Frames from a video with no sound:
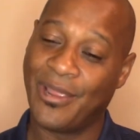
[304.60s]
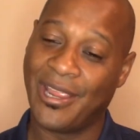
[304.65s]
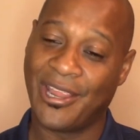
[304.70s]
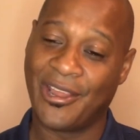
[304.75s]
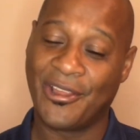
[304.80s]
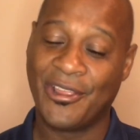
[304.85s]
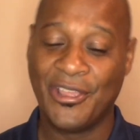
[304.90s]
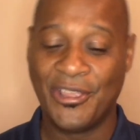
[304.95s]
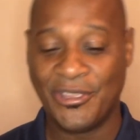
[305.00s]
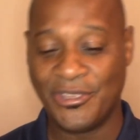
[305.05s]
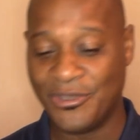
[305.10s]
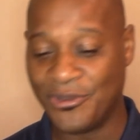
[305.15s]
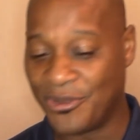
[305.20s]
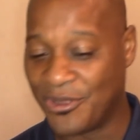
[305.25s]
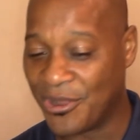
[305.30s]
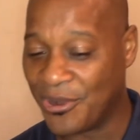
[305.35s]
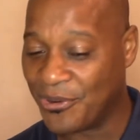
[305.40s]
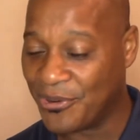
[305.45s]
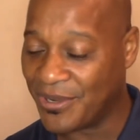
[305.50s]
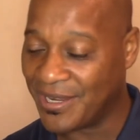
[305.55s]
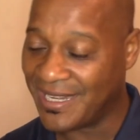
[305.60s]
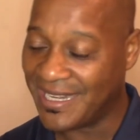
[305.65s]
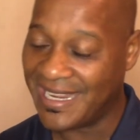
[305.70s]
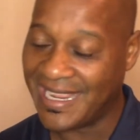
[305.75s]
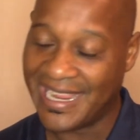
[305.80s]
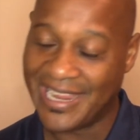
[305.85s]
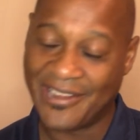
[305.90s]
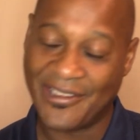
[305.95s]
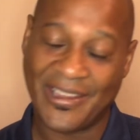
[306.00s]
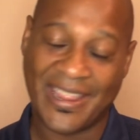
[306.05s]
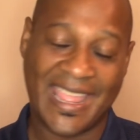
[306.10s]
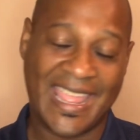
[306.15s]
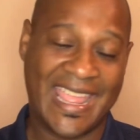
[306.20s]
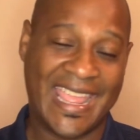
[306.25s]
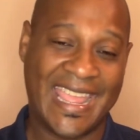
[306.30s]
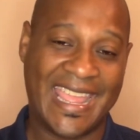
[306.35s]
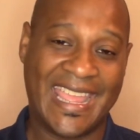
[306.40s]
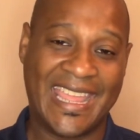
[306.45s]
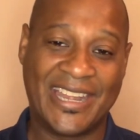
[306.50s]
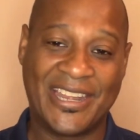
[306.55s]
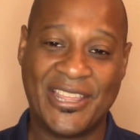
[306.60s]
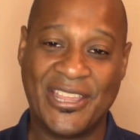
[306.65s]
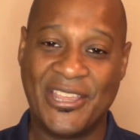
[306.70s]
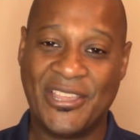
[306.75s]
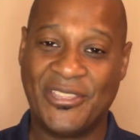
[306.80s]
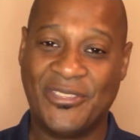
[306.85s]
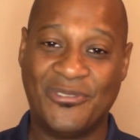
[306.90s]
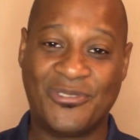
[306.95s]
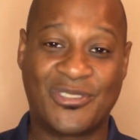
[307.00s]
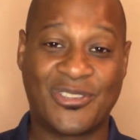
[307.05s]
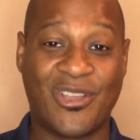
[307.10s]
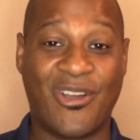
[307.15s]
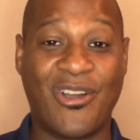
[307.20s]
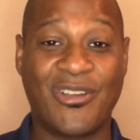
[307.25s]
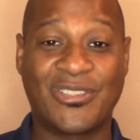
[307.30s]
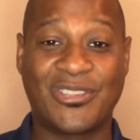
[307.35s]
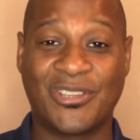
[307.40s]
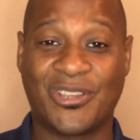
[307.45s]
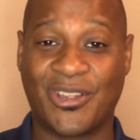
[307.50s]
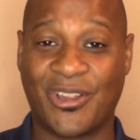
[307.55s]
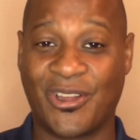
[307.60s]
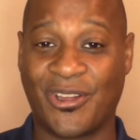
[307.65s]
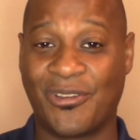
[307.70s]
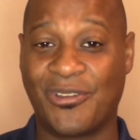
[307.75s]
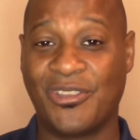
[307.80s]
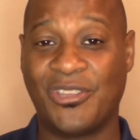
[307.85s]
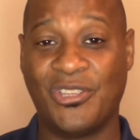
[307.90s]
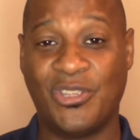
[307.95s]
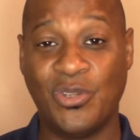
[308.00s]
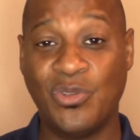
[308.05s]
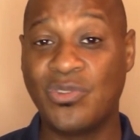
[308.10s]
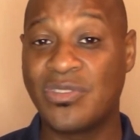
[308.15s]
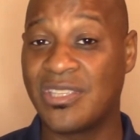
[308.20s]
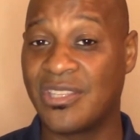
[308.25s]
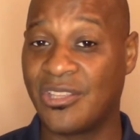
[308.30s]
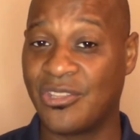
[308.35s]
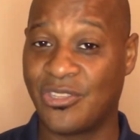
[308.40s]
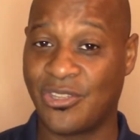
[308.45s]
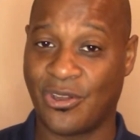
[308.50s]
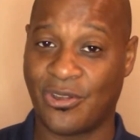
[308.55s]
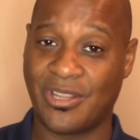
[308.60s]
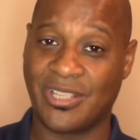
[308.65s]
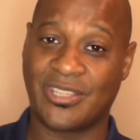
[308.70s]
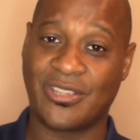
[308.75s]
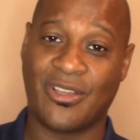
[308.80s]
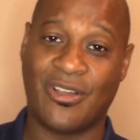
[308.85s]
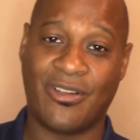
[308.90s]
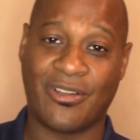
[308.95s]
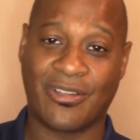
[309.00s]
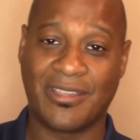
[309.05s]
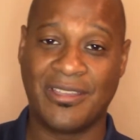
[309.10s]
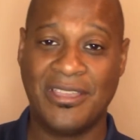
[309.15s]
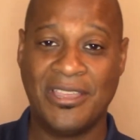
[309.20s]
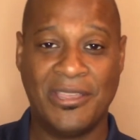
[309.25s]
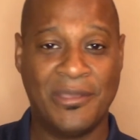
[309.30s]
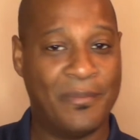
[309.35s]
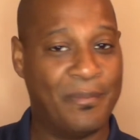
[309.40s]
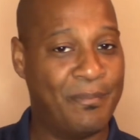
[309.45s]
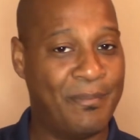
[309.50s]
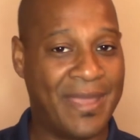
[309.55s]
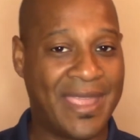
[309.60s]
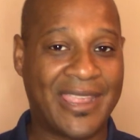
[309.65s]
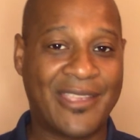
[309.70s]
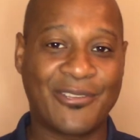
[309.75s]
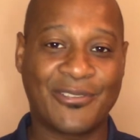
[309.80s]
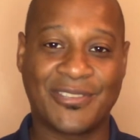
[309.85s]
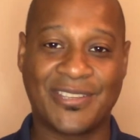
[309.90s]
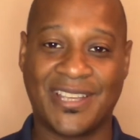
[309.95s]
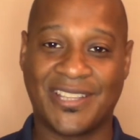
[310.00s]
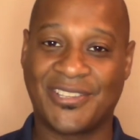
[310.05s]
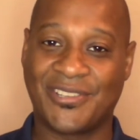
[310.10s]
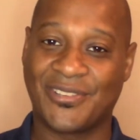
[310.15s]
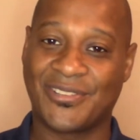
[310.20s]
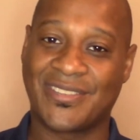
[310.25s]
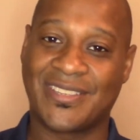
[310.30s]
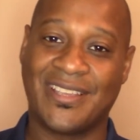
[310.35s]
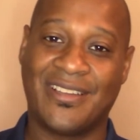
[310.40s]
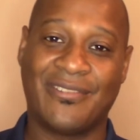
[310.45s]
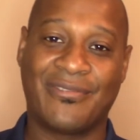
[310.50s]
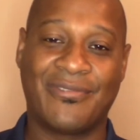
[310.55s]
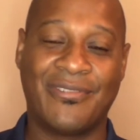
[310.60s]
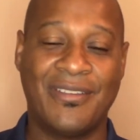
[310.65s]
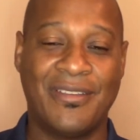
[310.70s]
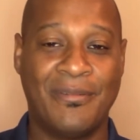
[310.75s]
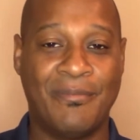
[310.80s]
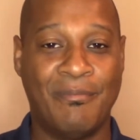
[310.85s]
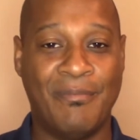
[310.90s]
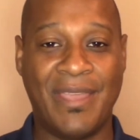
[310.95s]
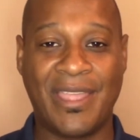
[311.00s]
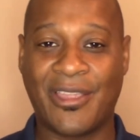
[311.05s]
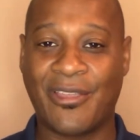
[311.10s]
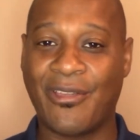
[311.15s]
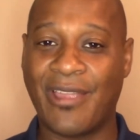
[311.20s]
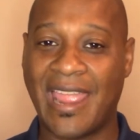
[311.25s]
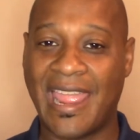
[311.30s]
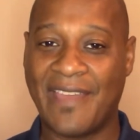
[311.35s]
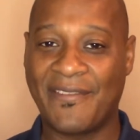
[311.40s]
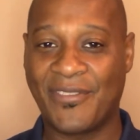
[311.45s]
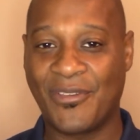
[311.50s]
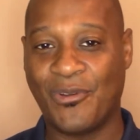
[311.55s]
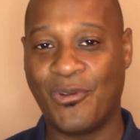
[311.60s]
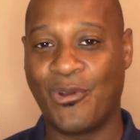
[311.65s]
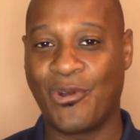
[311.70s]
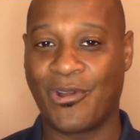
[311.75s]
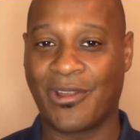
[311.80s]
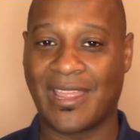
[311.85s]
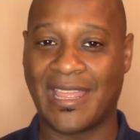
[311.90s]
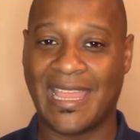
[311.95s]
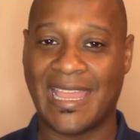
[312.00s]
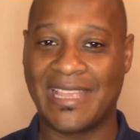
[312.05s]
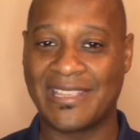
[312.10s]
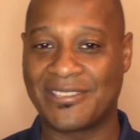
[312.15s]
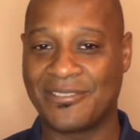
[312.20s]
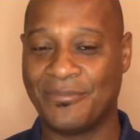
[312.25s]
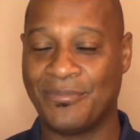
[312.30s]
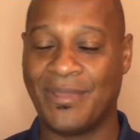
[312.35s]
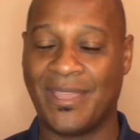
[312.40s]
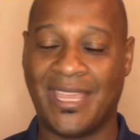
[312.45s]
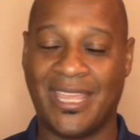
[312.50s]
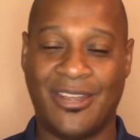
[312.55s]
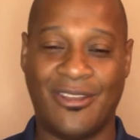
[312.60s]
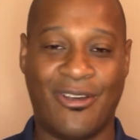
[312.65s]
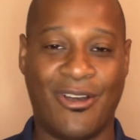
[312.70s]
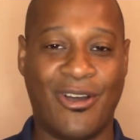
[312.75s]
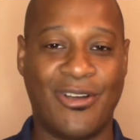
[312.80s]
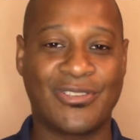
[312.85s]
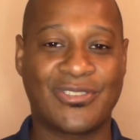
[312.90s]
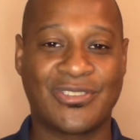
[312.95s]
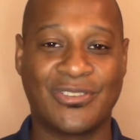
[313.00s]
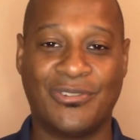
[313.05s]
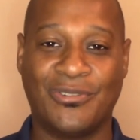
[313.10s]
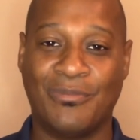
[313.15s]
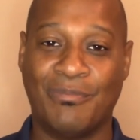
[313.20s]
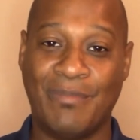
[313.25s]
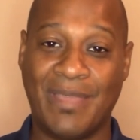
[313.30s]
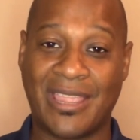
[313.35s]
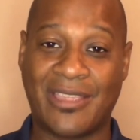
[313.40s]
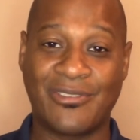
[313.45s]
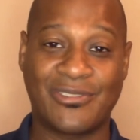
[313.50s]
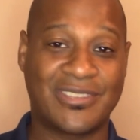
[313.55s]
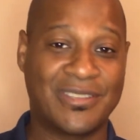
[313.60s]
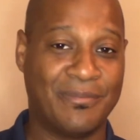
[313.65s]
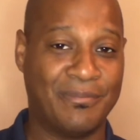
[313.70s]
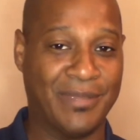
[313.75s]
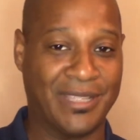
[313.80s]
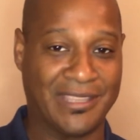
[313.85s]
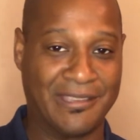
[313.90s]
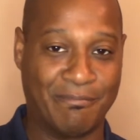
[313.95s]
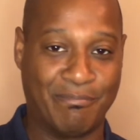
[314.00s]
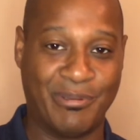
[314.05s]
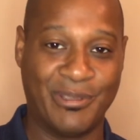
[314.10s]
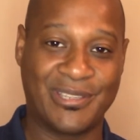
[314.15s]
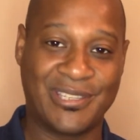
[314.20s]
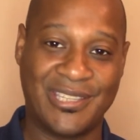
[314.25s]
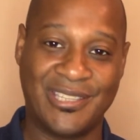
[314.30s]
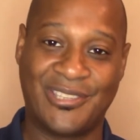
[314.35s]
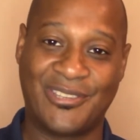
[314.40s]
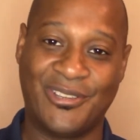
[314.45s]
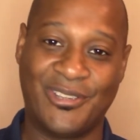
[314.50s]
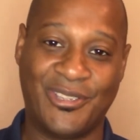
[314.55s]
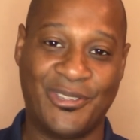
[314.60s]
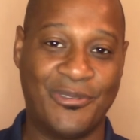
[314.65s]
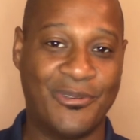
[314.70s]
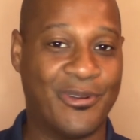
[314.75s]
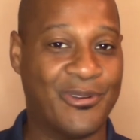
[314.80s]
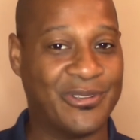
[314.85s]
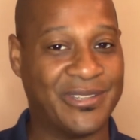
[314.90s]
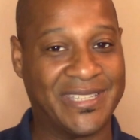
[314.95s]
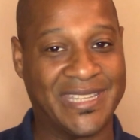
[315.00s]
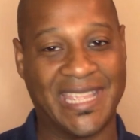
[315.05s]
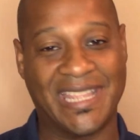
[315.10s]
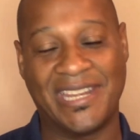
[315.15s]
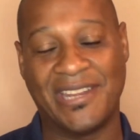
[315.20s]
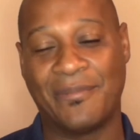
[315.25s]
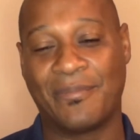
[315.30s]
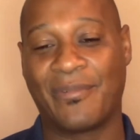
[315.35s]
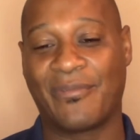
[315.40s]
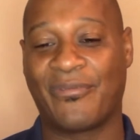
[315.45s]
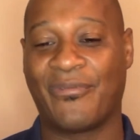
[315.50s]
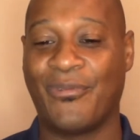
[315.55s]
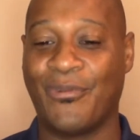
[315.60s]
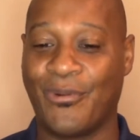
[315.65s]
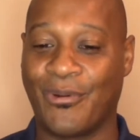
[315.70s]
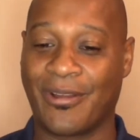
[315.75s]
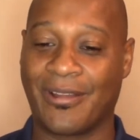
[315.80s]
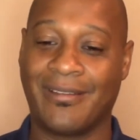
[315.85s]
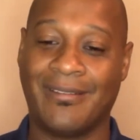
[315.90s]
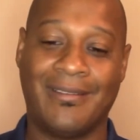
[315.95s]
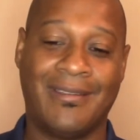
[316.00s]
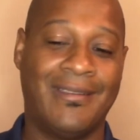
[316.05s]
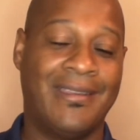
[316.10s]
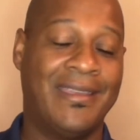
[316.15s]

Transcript: where you go in there and you talk to her using the dirty talk. Make her touch herself, make her have the orgasm, and also make her submit the pussy to you on day number 4.